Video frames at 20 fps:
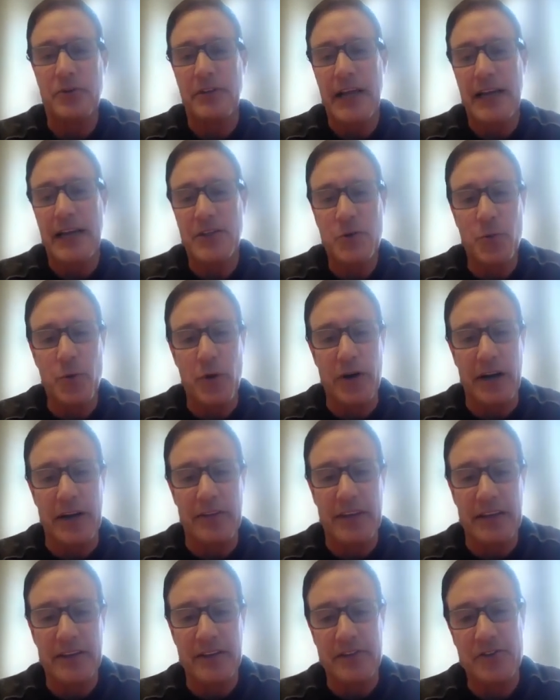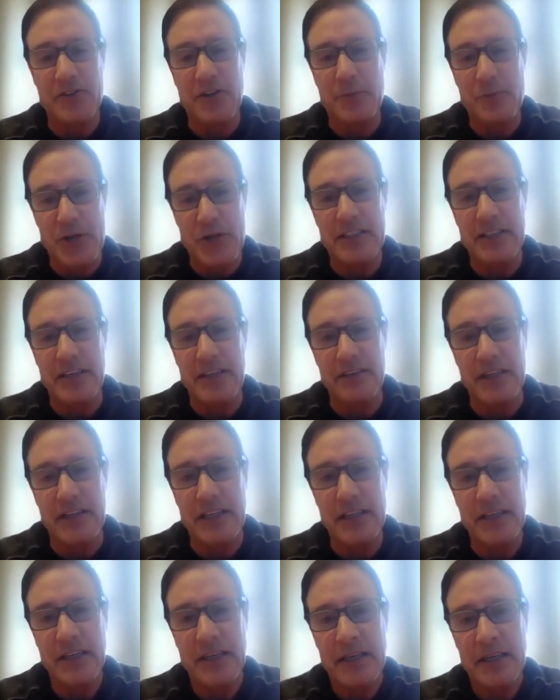And that's where I think the
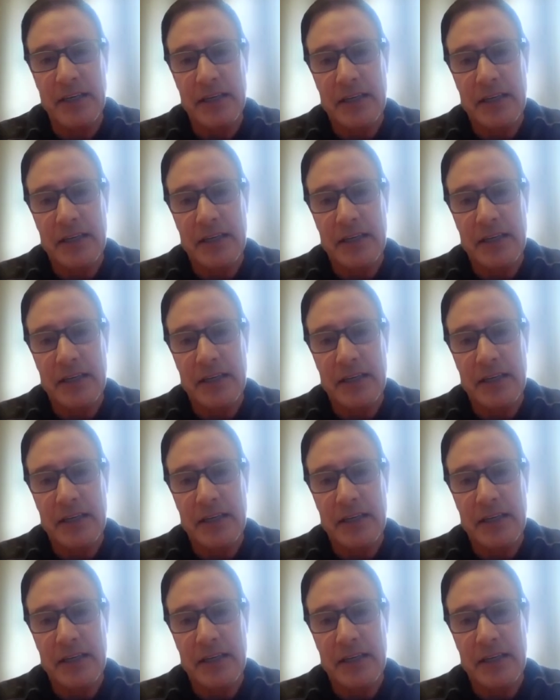subjectivity